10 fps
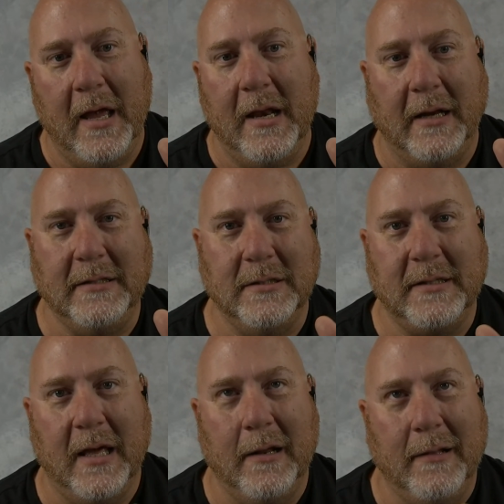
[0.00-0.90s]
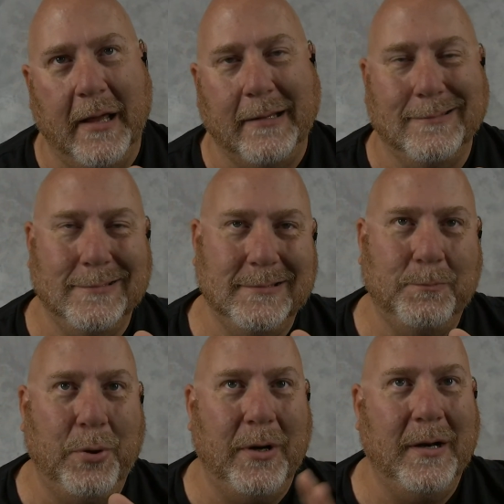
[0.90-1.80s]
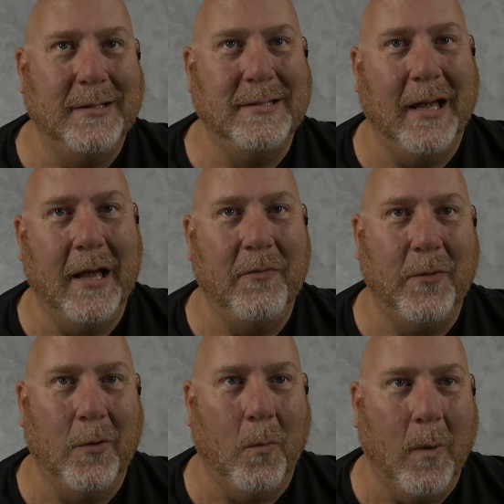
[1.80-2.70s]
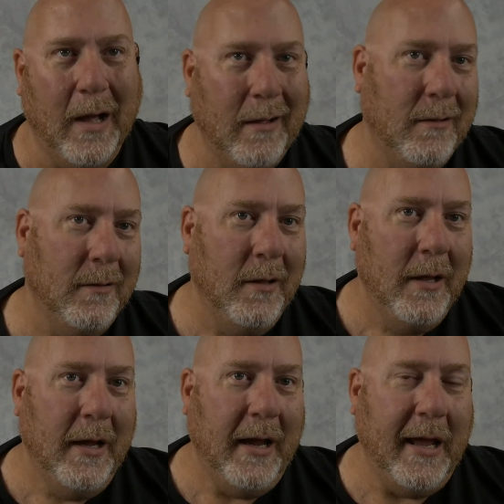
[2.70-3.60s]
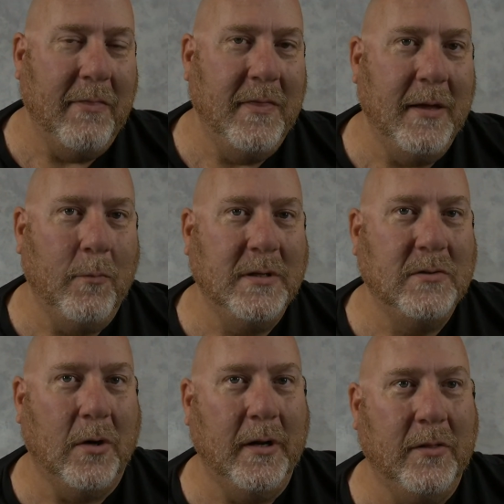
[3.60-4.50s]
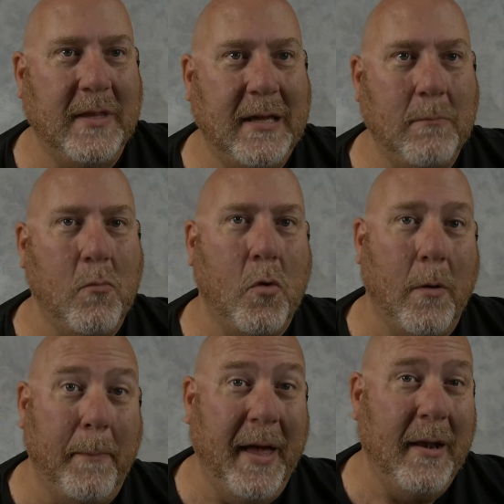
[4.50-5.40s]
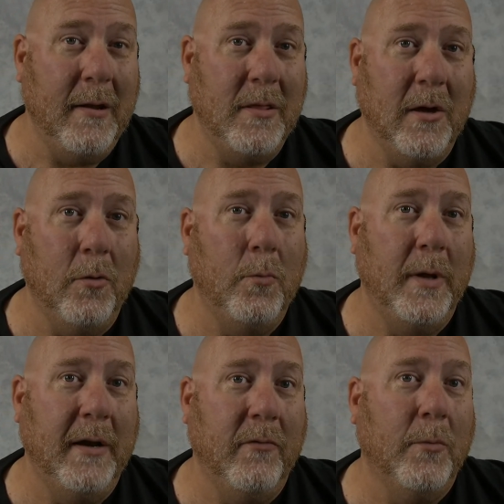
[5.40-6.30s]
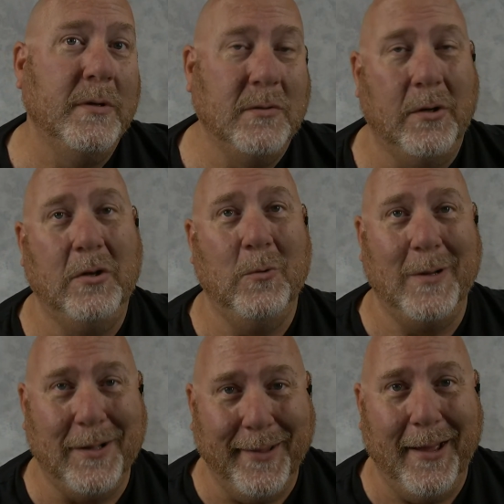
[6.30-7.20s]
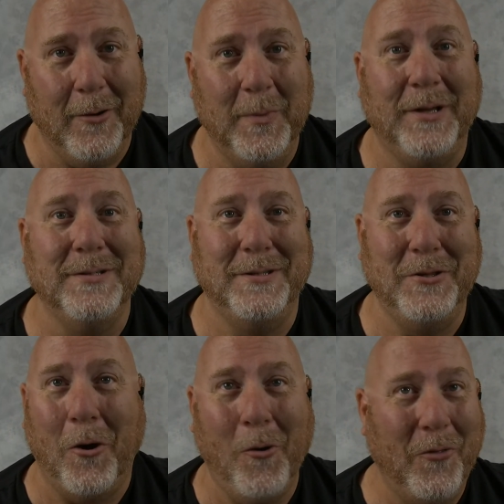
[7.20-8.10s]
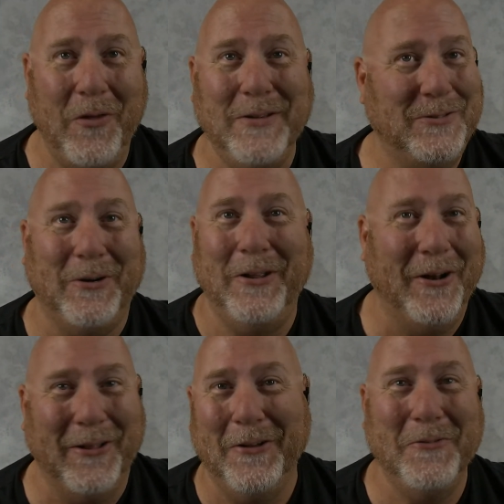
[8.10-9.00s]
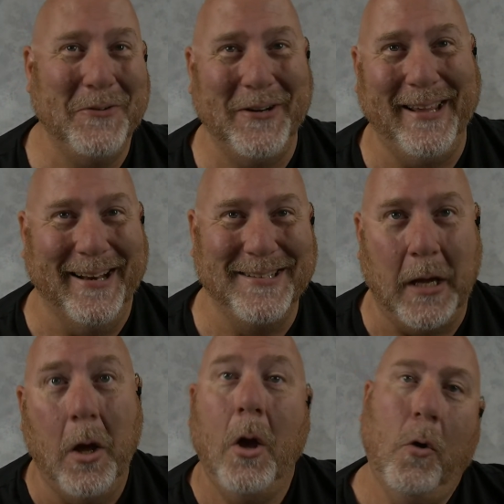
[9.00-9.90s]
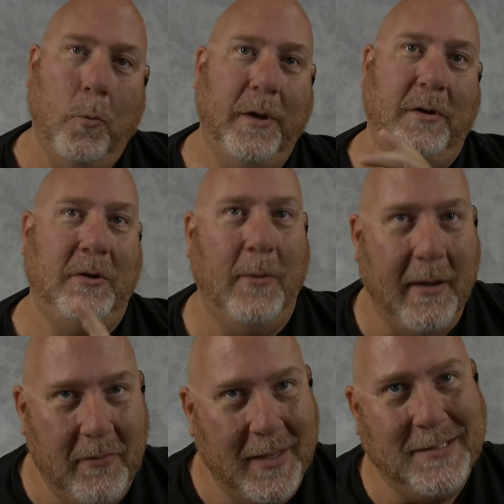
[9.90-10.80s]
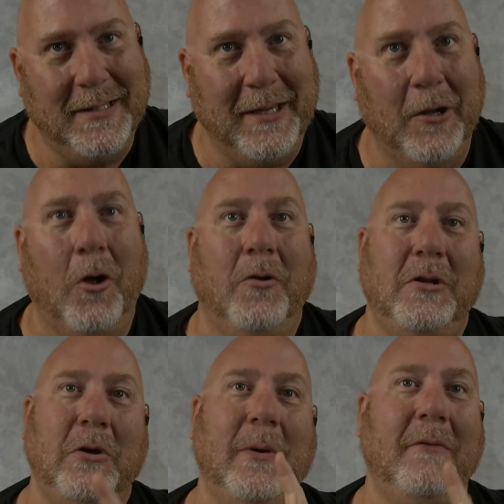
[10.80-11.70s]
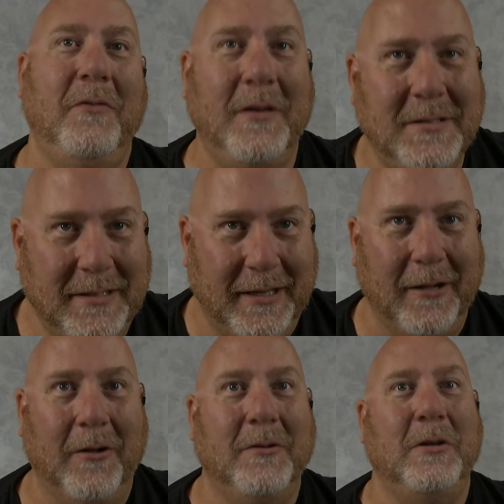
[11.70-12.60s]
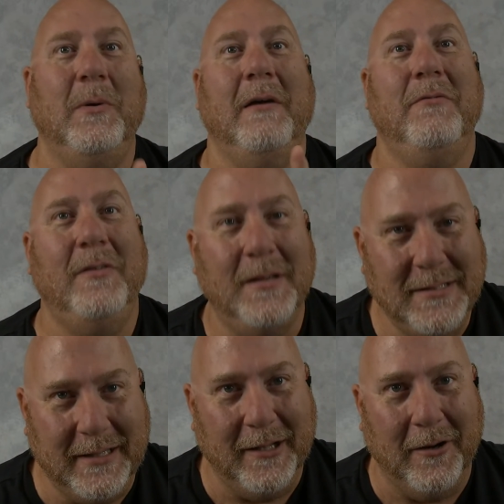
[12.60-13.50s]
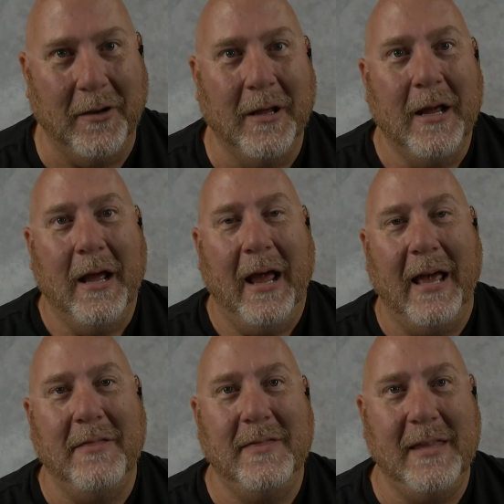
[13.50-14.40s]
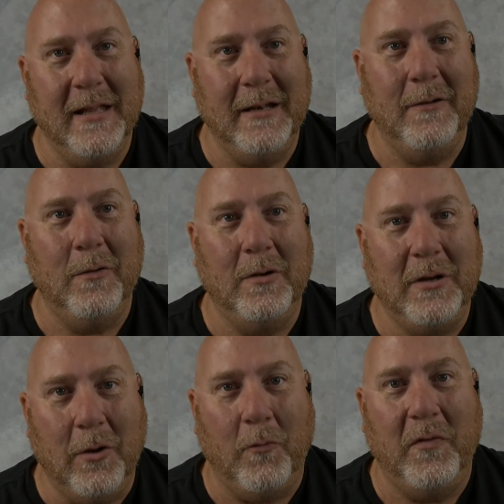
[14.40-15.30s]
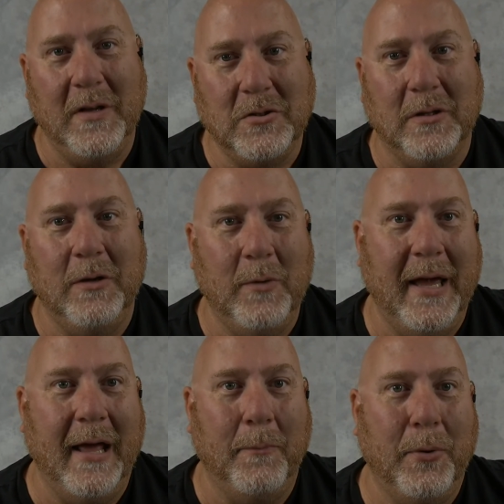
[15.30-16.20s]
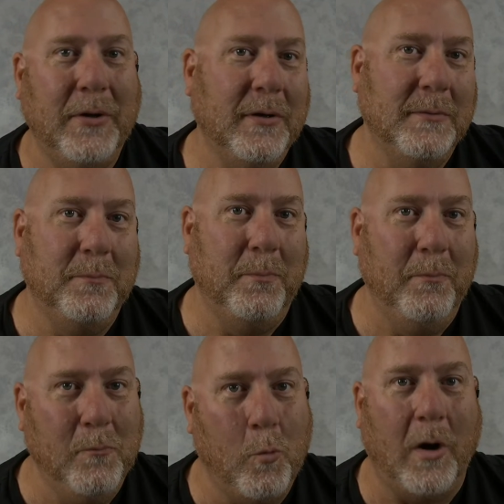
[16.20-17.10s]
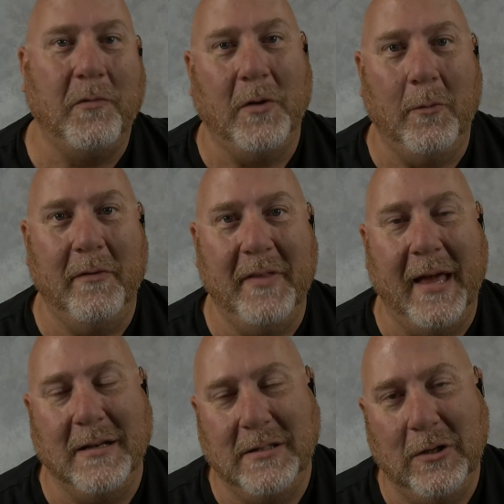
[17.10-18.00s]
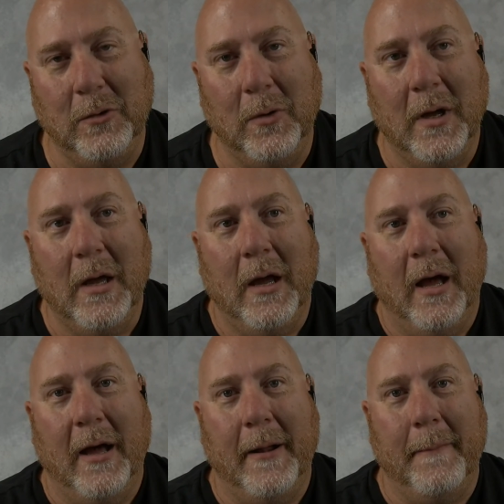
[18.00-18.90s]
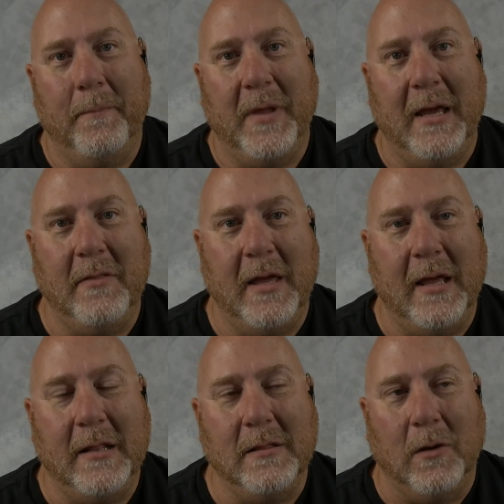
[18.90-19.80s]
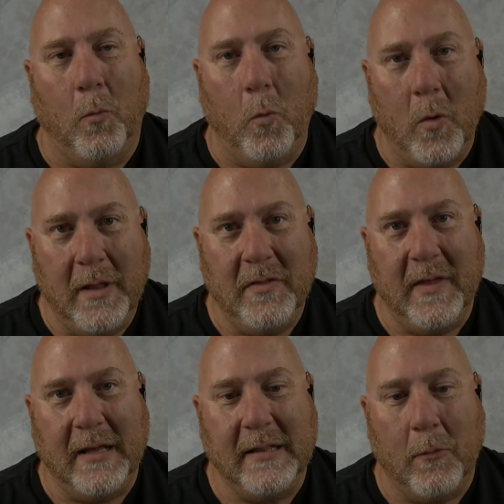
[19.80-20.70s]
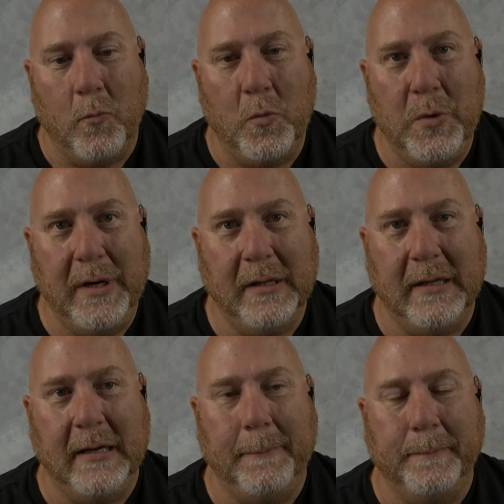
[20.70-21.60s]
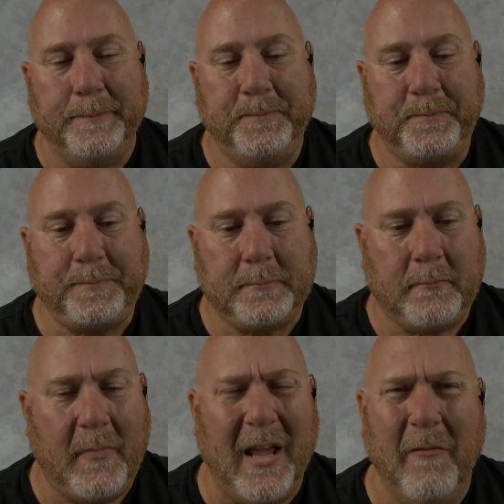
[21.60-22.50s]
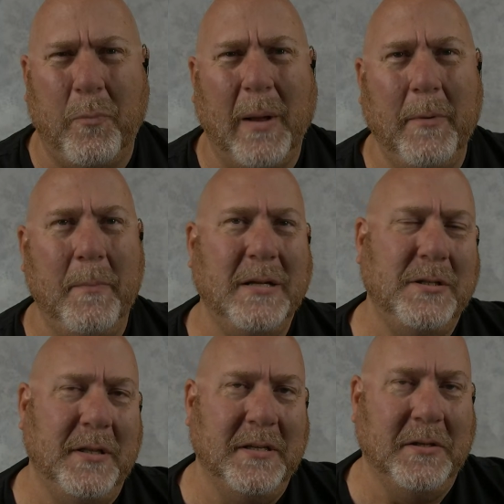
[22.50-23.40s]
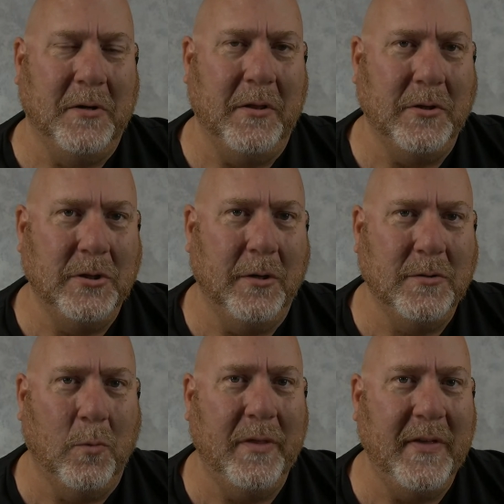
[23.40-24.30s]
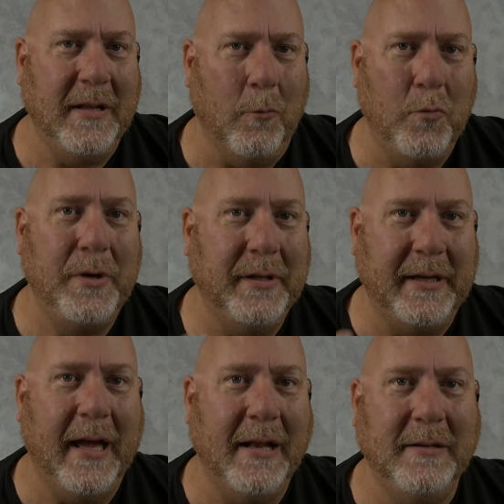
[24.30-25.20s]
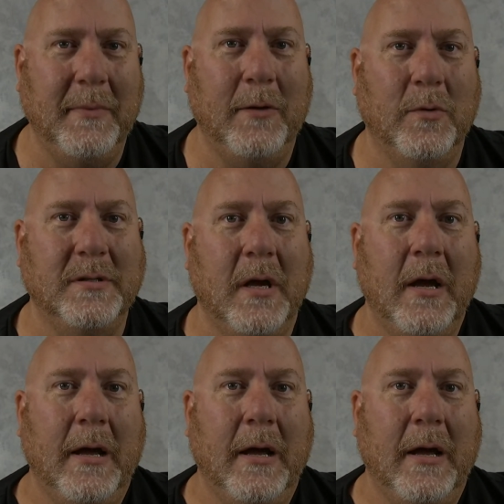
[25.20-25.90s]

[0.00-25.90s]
and I just kind of like put it aside for a while. And then we started thinking more about it though, whenever we started doing cloud, because the whole thing started all over again. It's like, well, do you have this to get on? Do you have this to get on? Do you have this to get on? And then, eventually we had a pretty good workflow of that too. And the one thing that really, I've probably mentioned this on other shows, the one thing that really got to me was